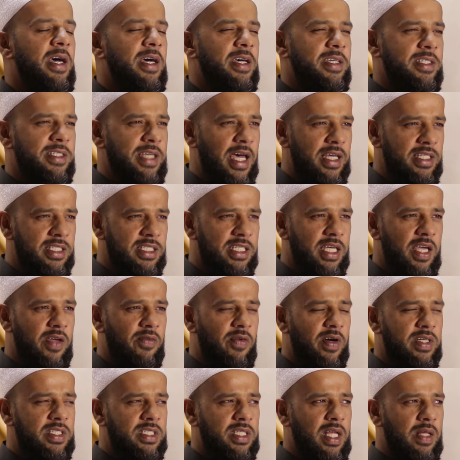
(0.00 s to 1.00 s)
Science
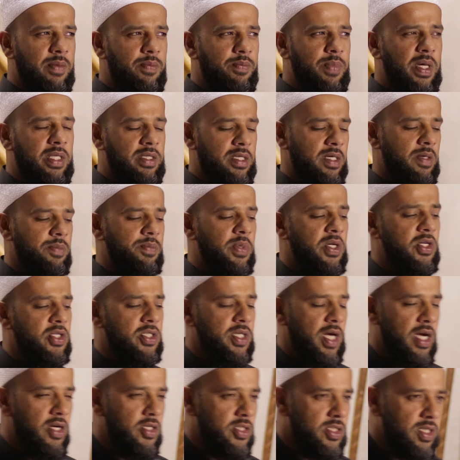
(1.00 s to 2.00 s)
gives us that better
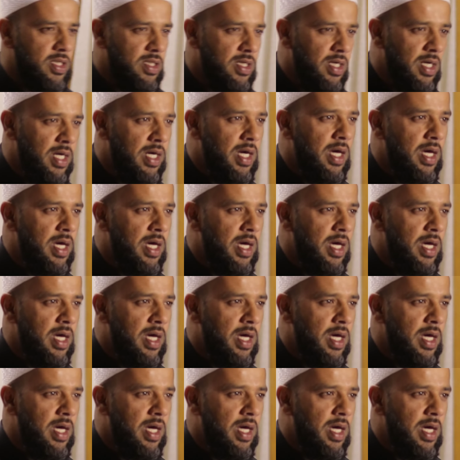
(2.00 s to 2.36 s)
appreciation.